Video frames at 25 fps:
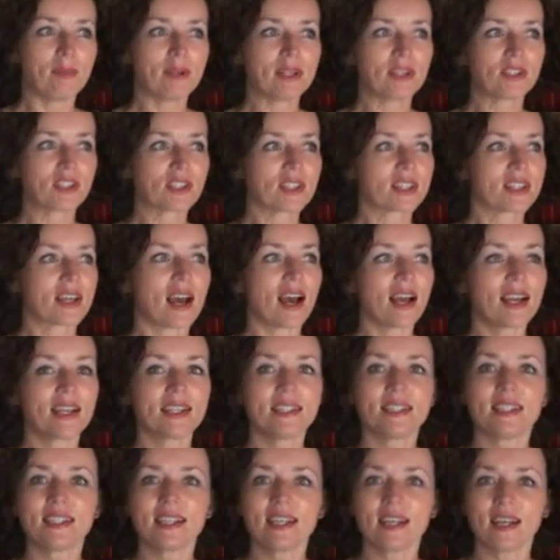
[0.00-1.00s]
I mean, just the
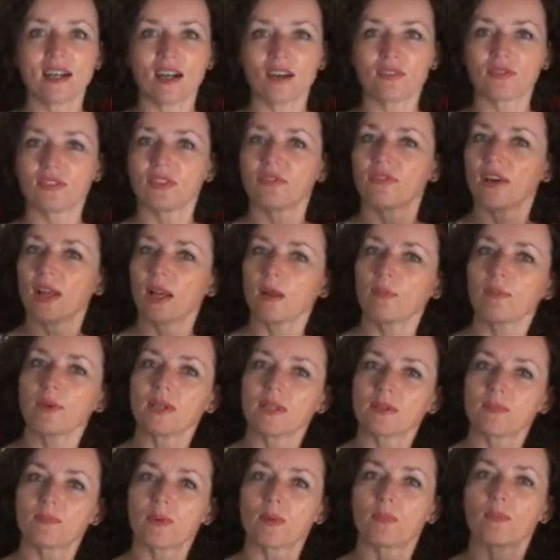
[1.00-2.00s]
idea of
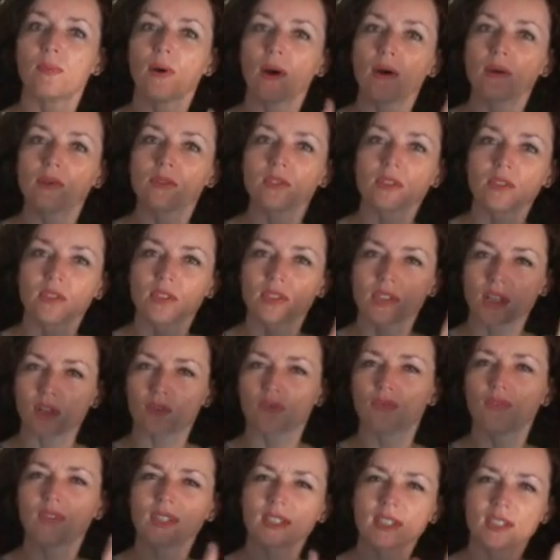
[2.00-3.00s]
developing proposals that
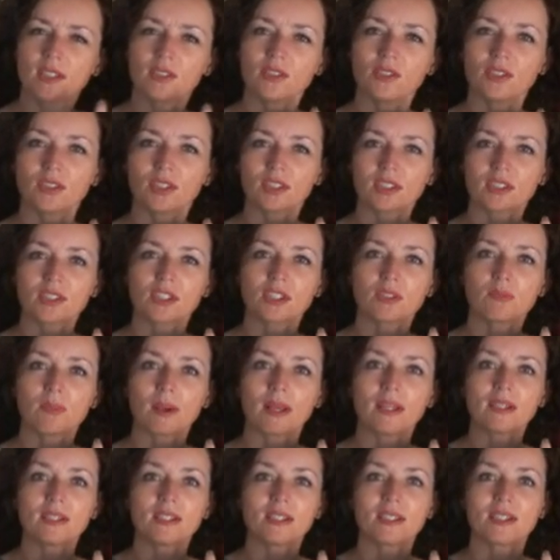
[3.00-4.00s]
fit into certain
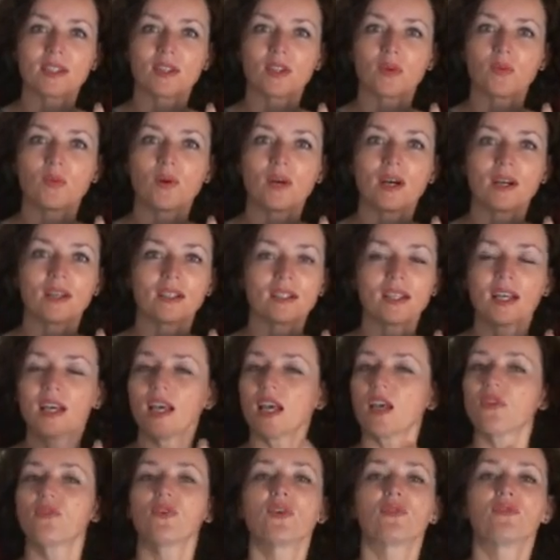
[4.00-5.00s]
spaces in the world.
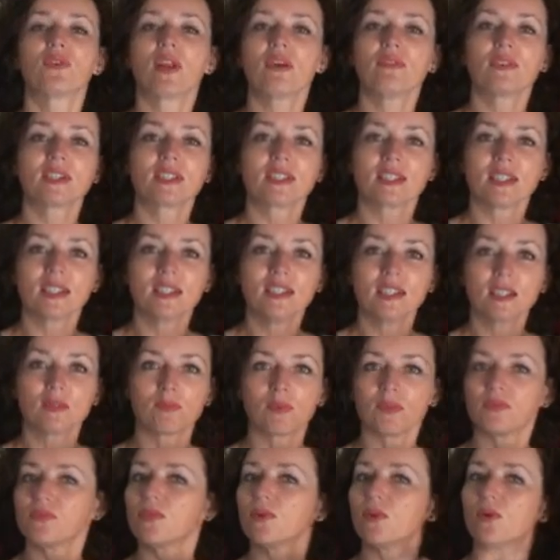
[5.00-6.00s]
If you've never seen it
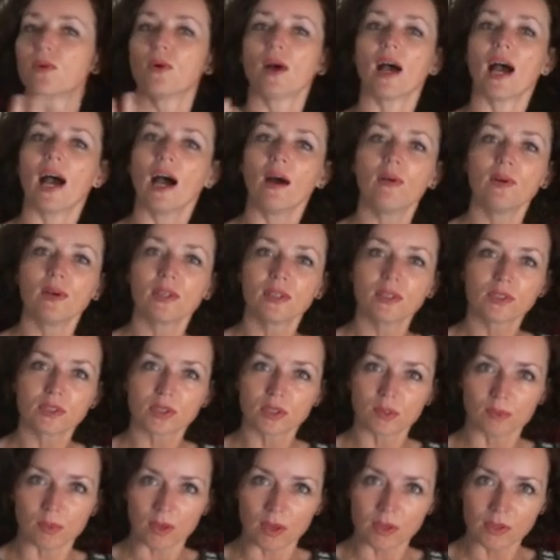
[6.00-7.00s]
before, how are you
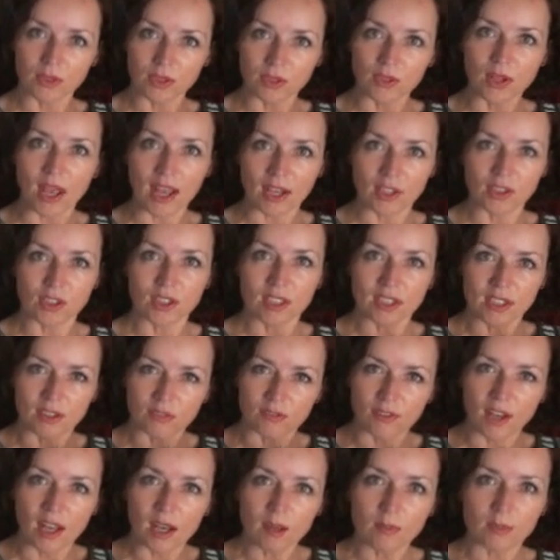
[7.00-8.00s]
supposed to actually
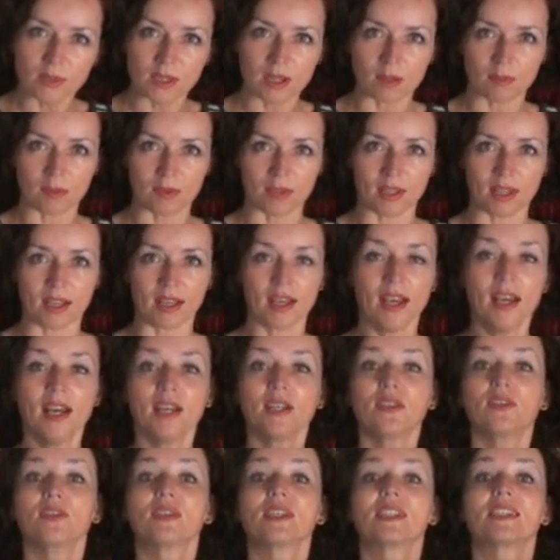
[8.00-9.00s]
develop something
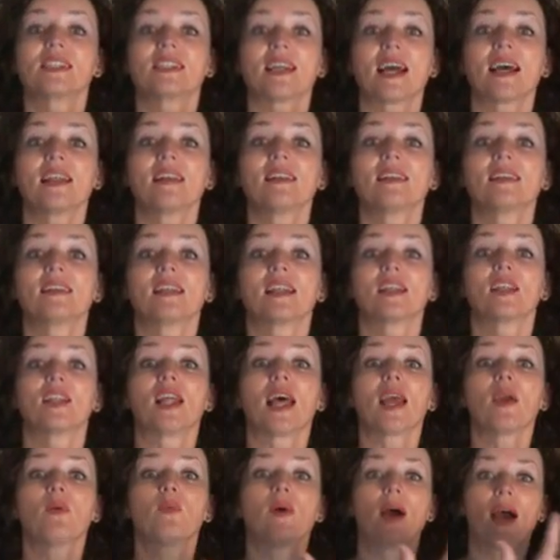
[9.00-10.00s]
to the standard that
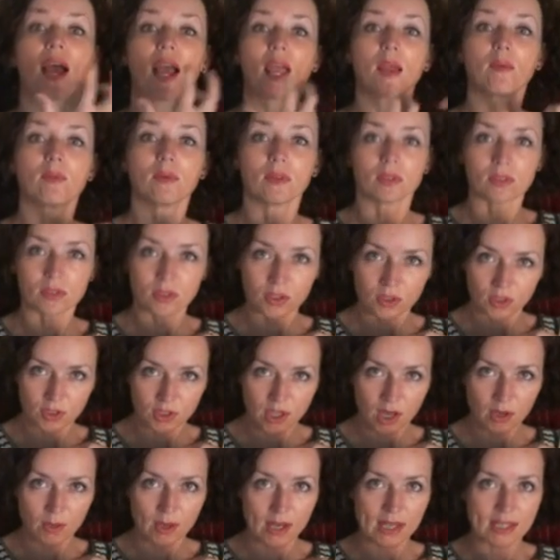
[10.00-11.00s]
they were able to
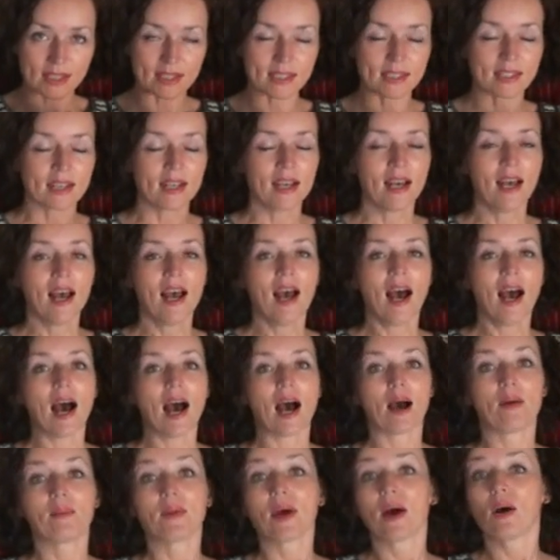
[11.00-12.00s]
show us?
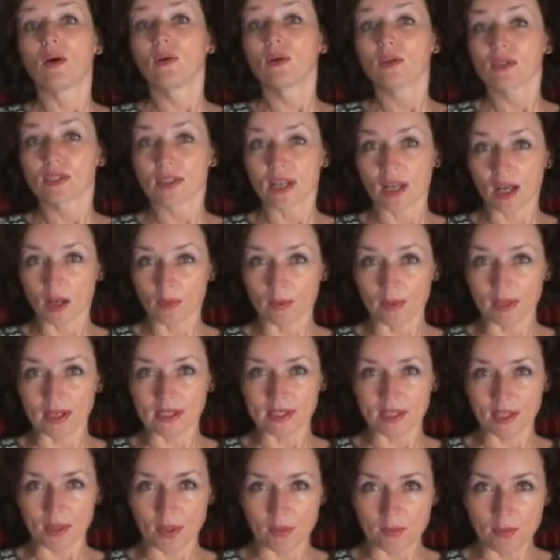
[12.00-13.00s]
They are also helping
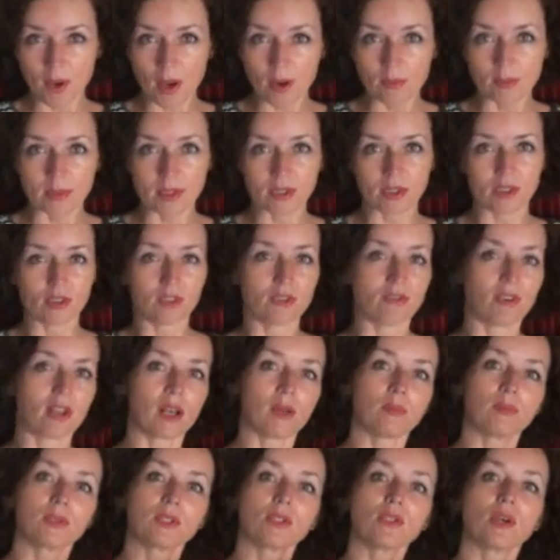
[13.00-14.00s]
us at the moment to
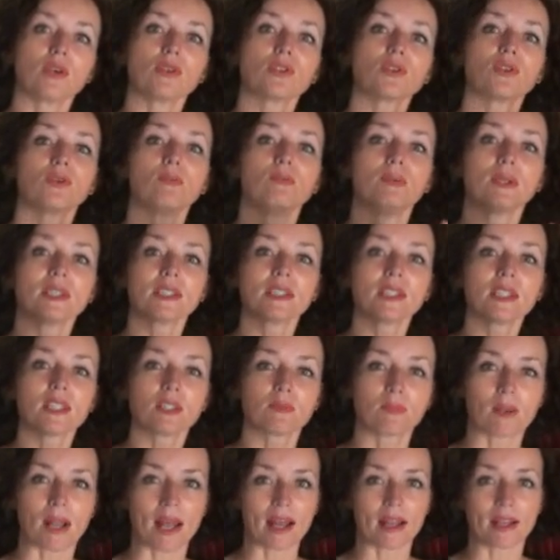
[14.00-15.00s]
develop a social
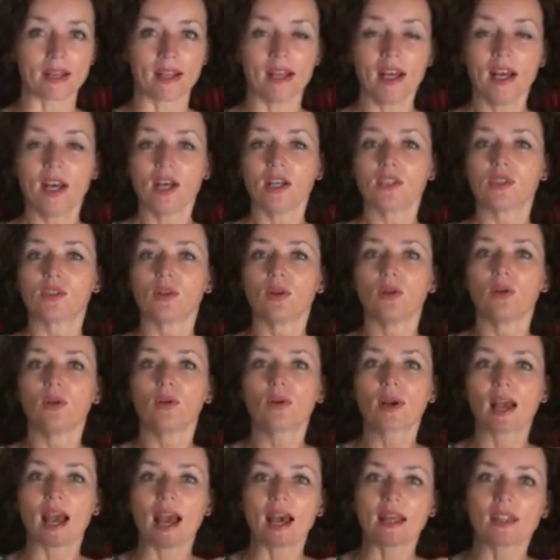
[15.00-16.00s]
business plan to
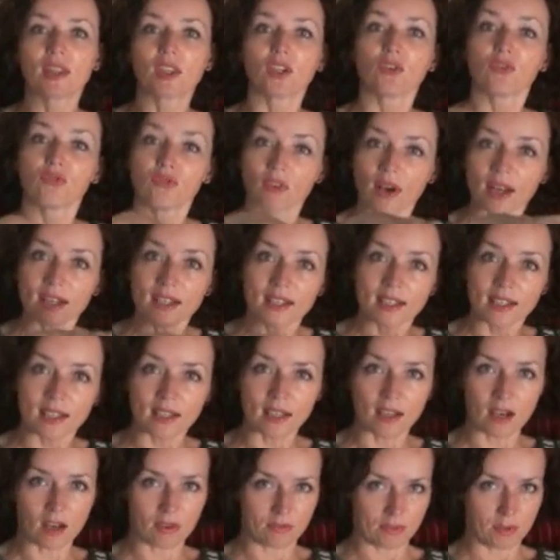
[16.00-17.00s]
look at the
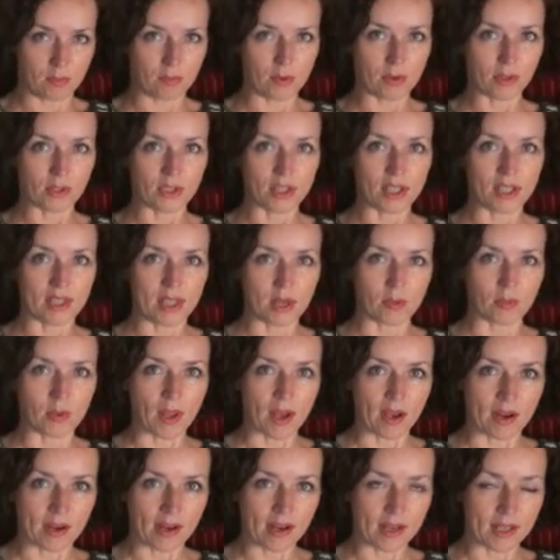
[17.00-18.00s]
funding of the project that
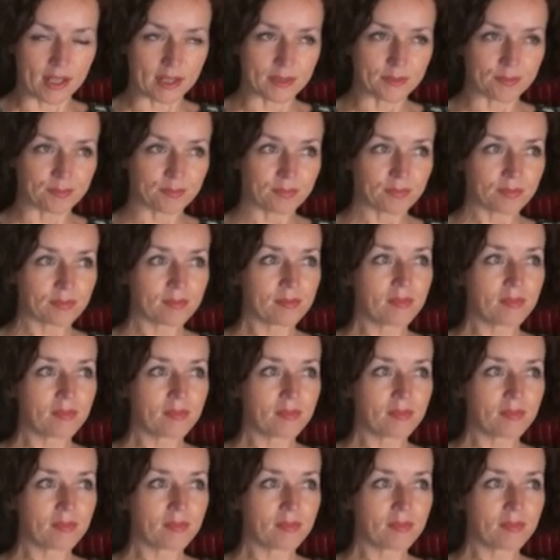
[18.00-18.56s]
we are running.